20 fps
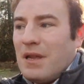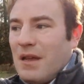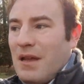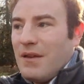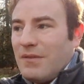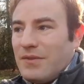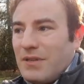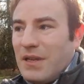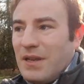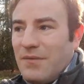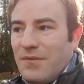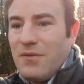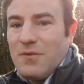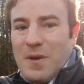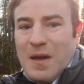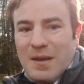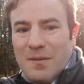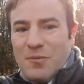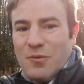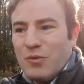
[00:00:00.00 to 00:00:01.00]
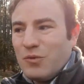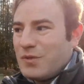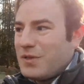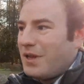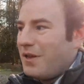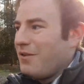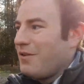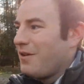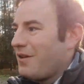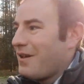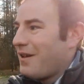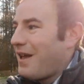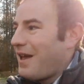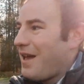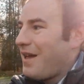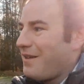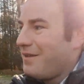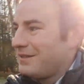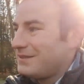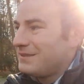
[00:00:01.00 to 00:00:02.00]
I've seen a few animals though,
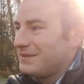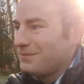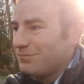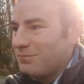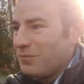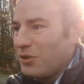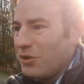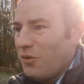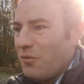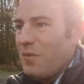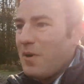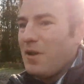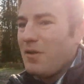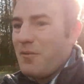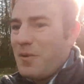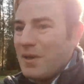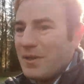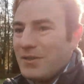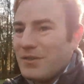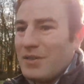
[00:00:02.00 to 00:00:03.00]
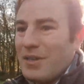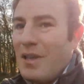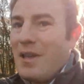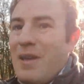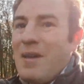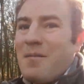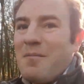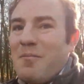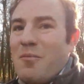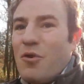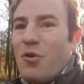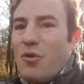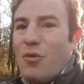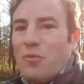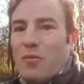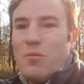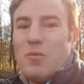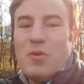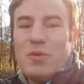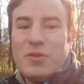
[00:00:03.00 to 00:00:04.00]
but not real ones, more
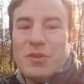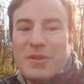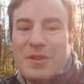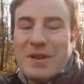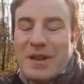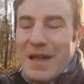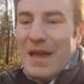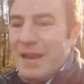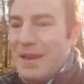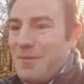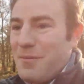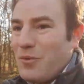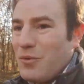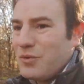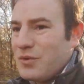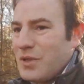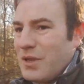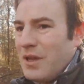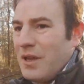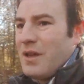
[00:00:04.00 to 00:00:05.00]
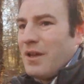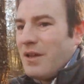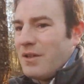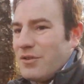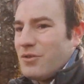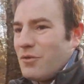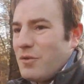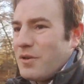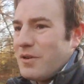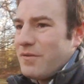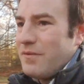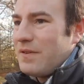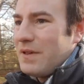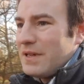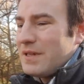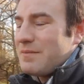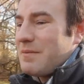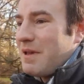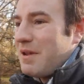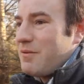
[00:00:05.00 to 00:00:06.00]
wooden animals. Talking of
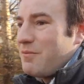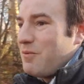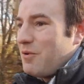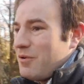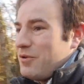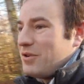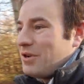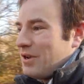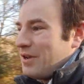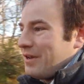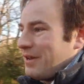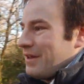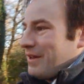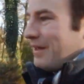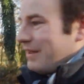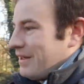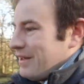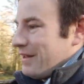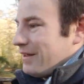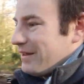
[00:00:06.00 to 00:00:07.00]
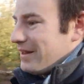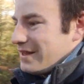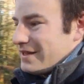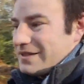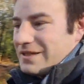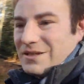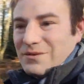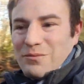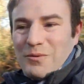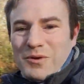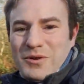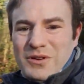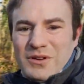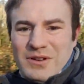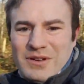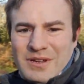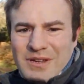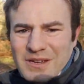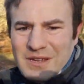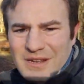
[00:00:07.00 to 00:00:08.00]
things made of wood, there's this
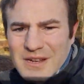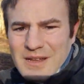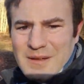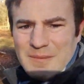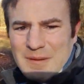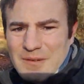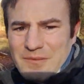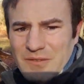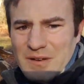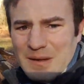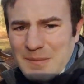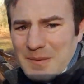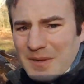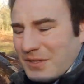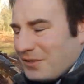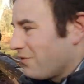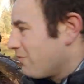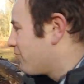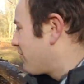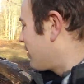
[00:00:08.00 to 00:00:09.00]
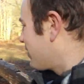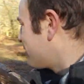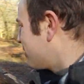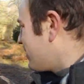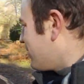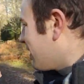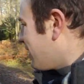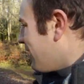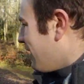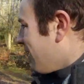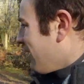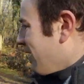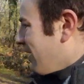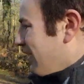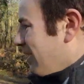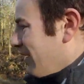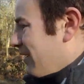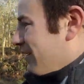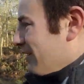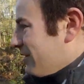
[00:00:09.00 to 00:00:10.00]
wooden climbing frame, this sort of rustic
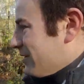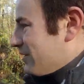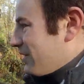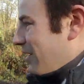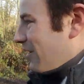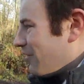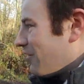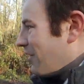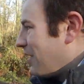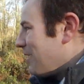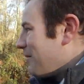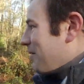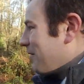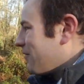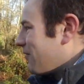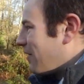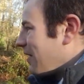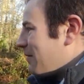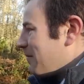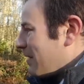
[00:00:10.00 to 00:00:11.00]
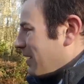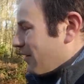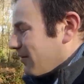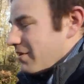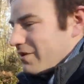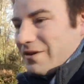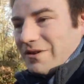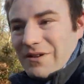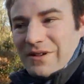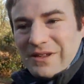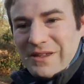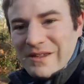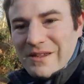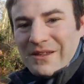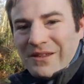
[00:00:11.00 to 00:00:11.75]
style climbing frame. Now can I,